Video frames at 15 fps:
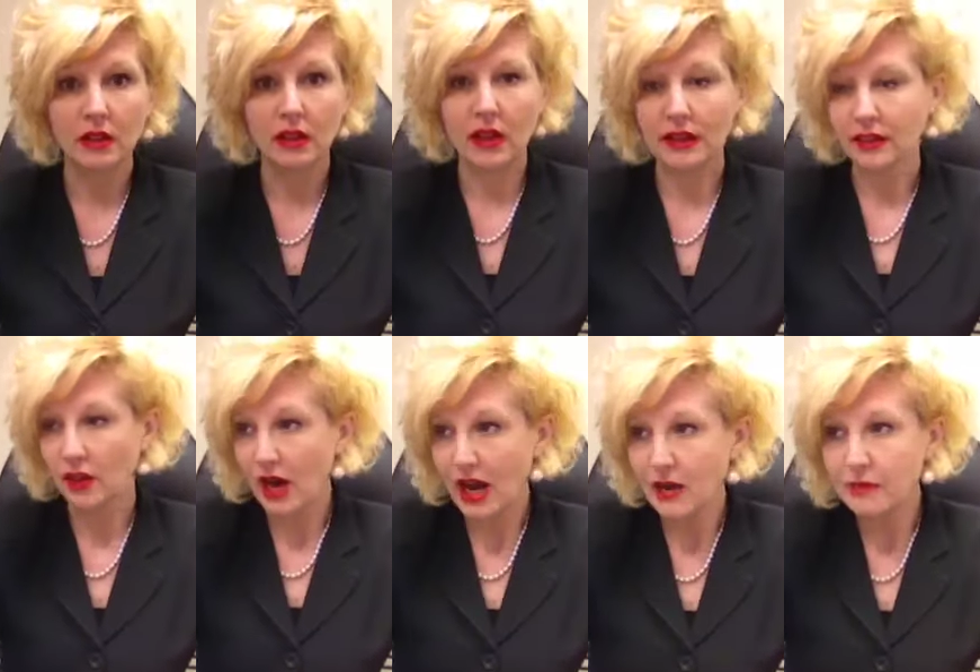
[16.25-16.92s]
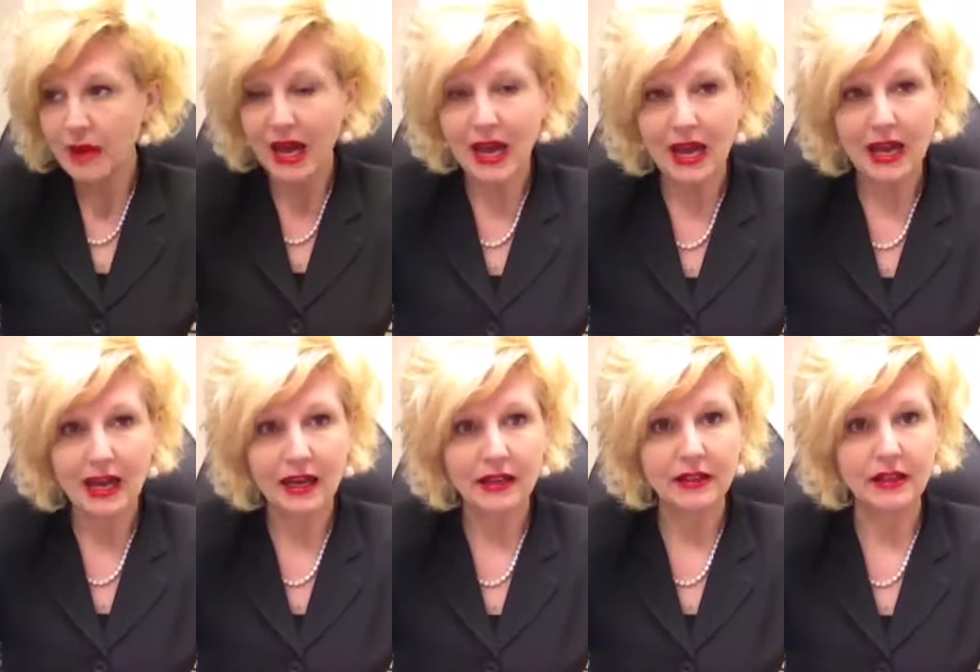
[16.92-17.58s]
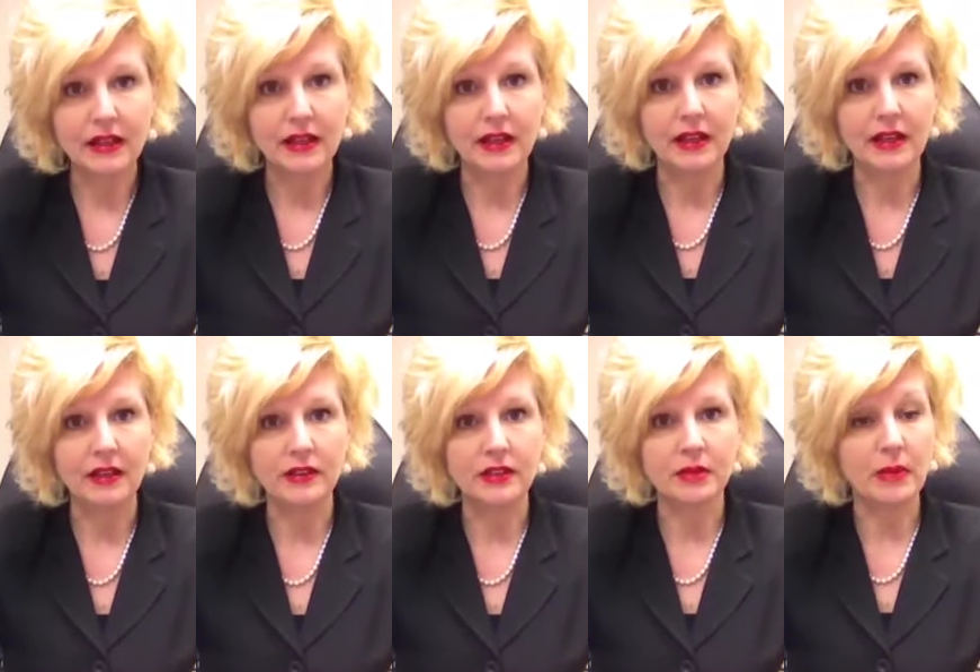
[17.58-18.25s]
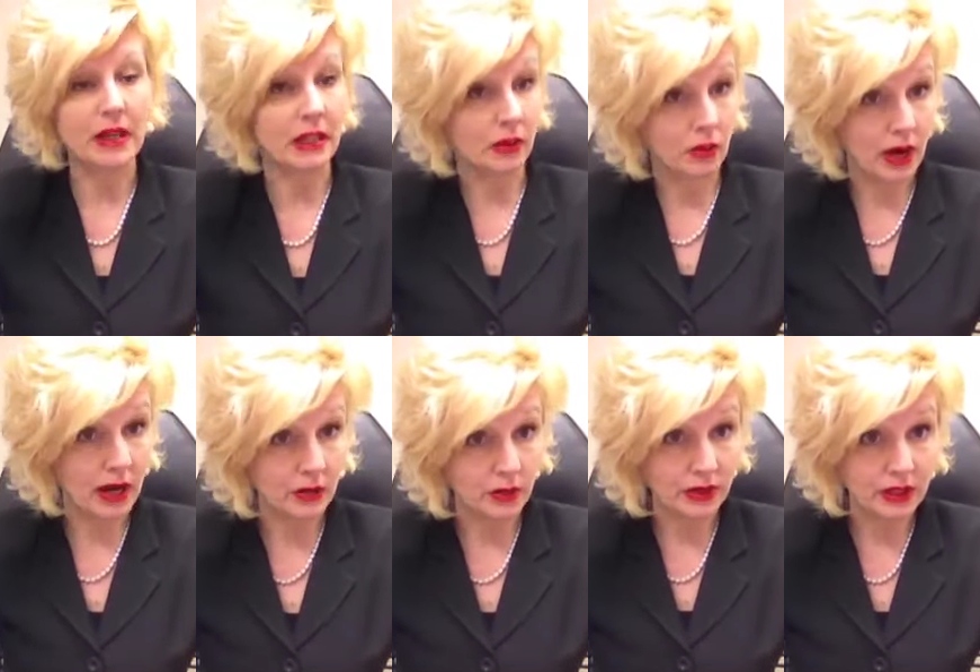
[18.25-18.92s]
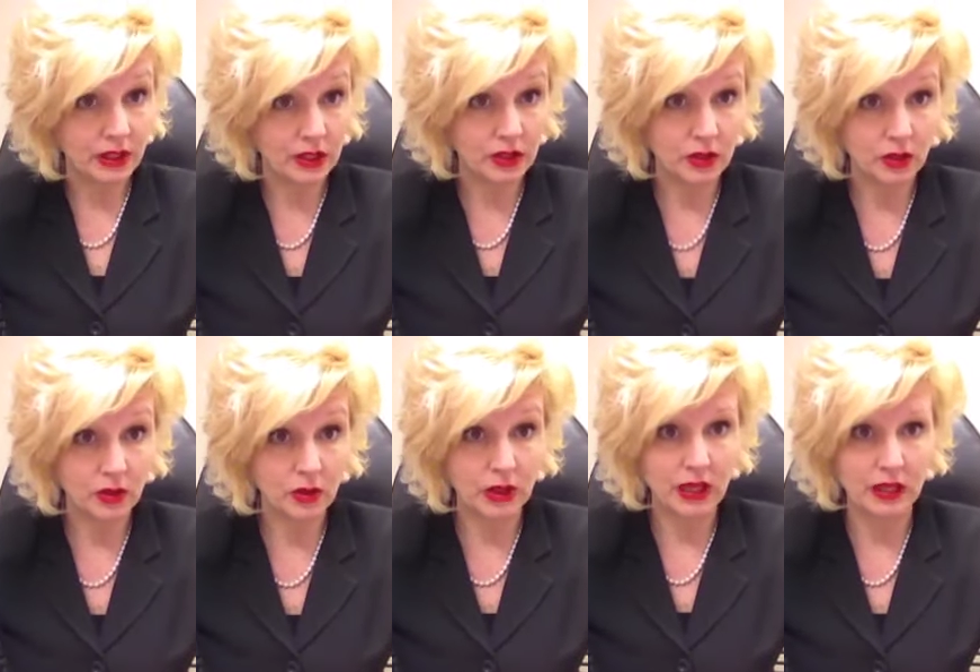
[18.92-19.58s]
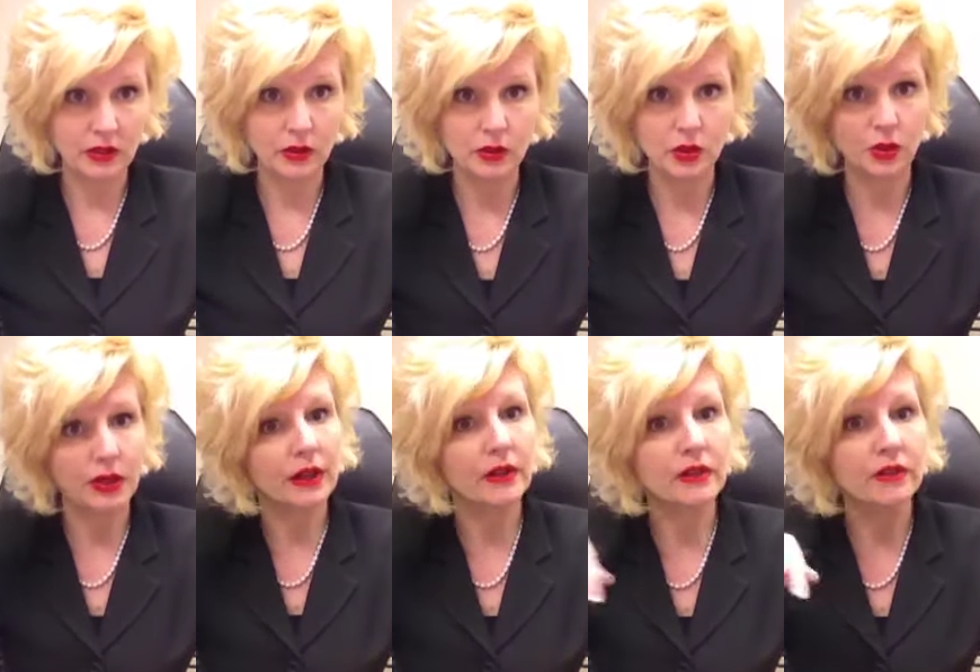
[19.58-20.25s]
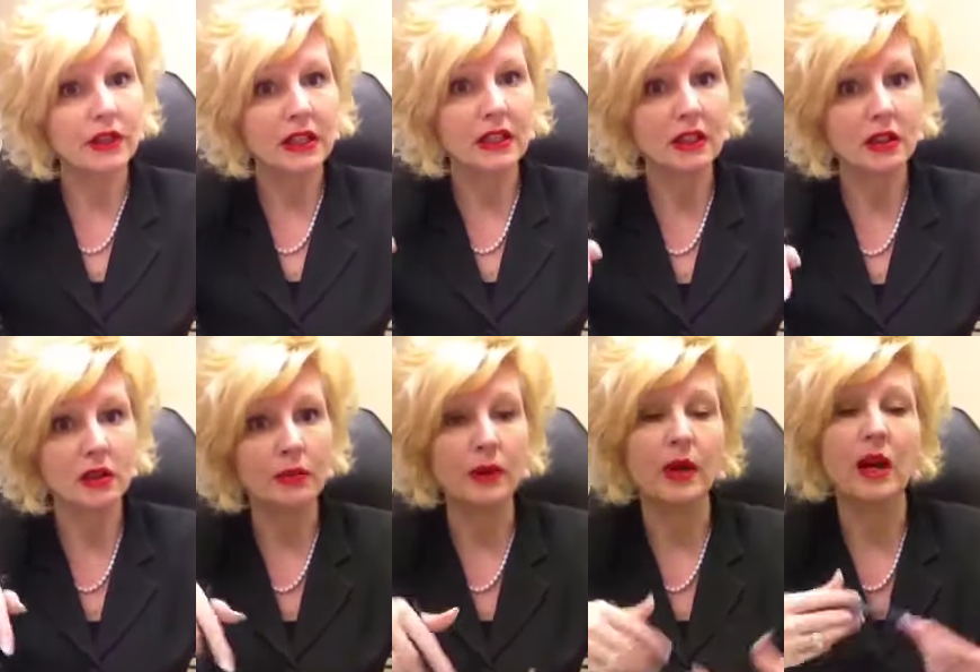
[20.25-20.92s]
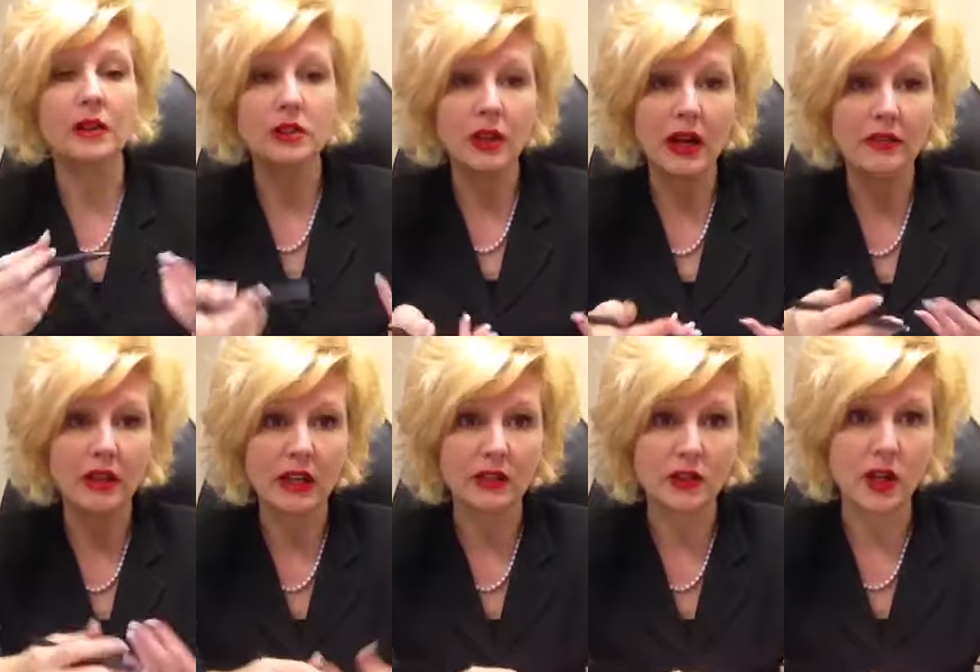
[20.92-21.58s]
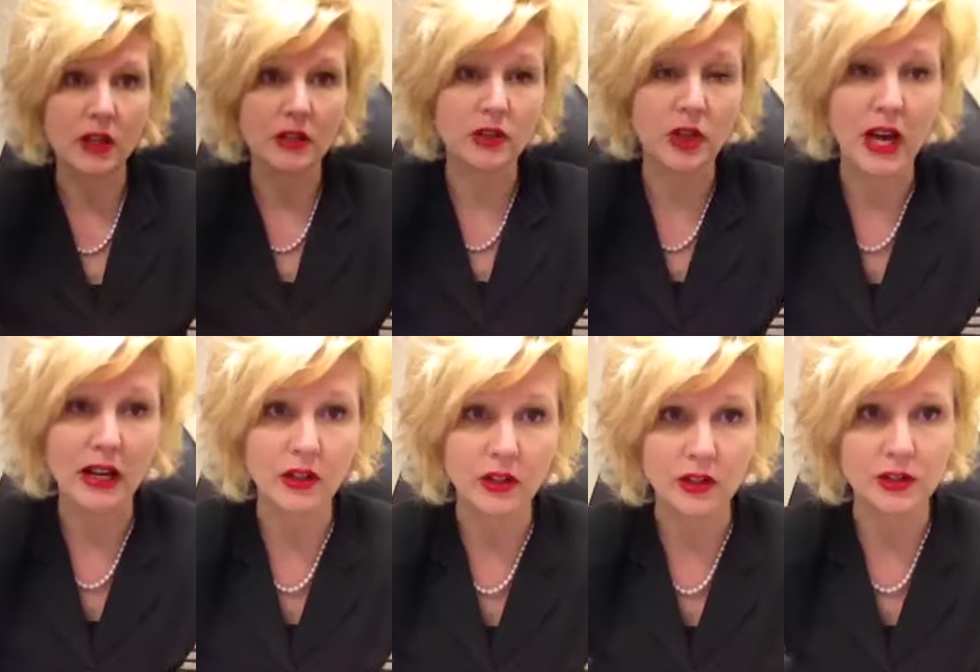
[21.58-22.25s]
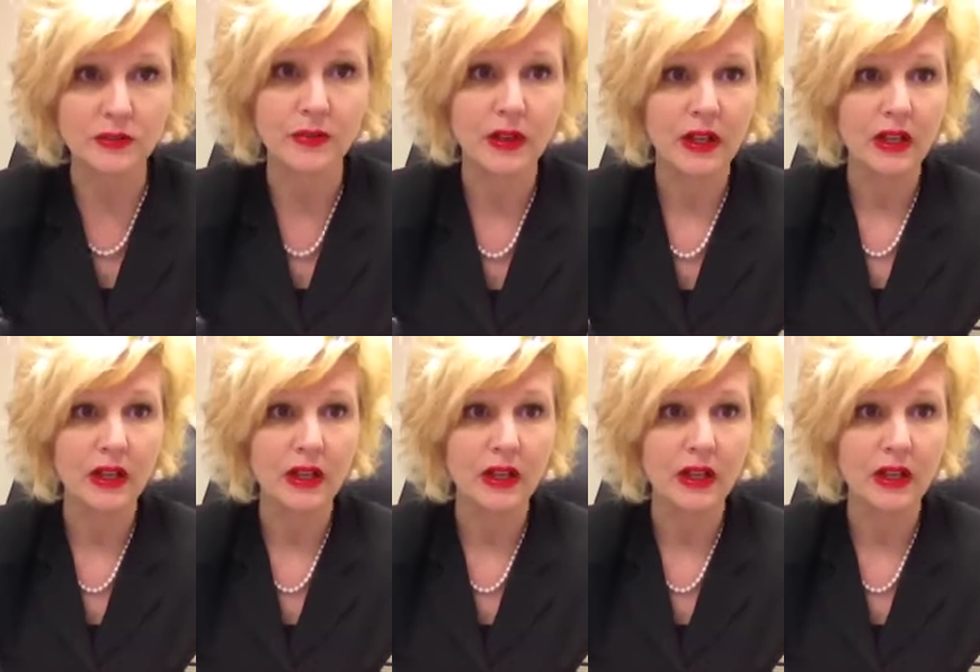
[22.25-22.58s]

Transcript: like your iPad and somebody can ride with you and you trail the vehicle, but we also have electronic trackers.